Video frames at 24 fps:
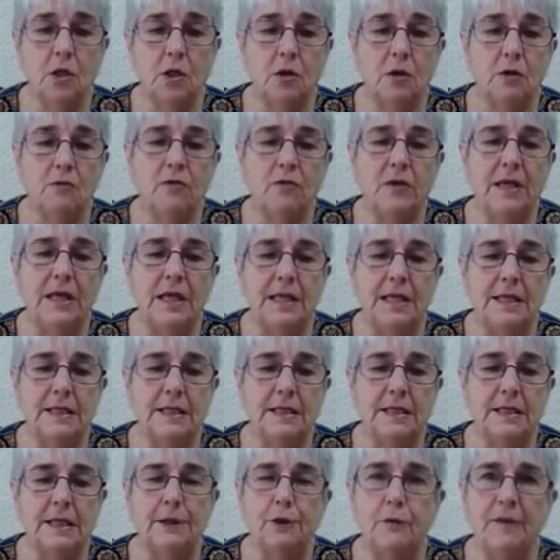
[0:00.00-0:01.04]
God really
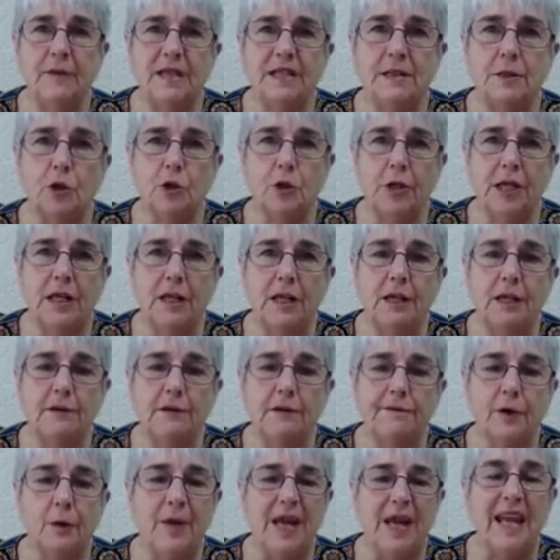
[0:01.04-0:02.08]
say you must not eat
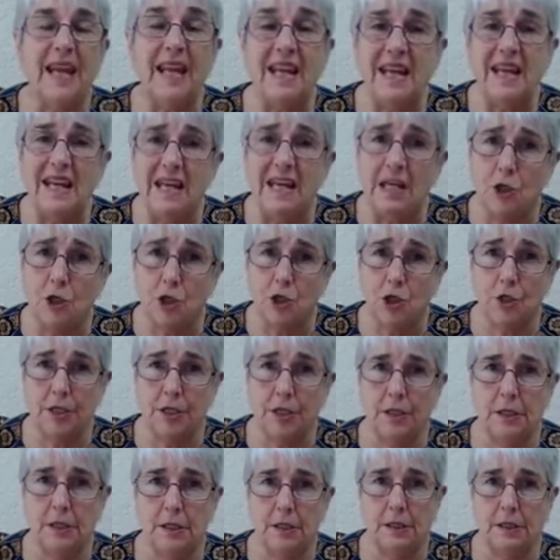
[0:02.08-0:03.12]
from any
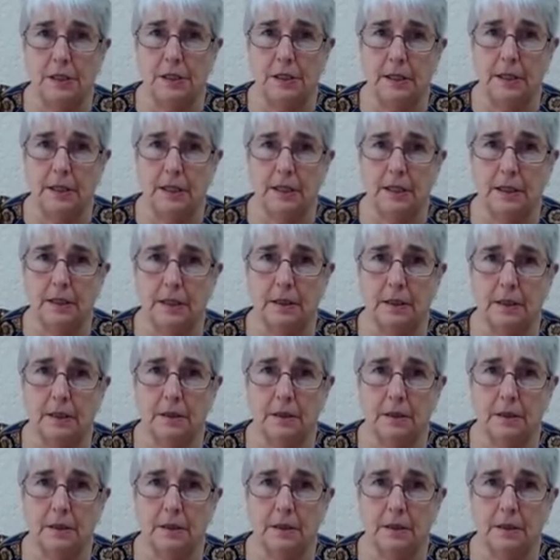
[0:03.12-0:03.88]
tree in the garden?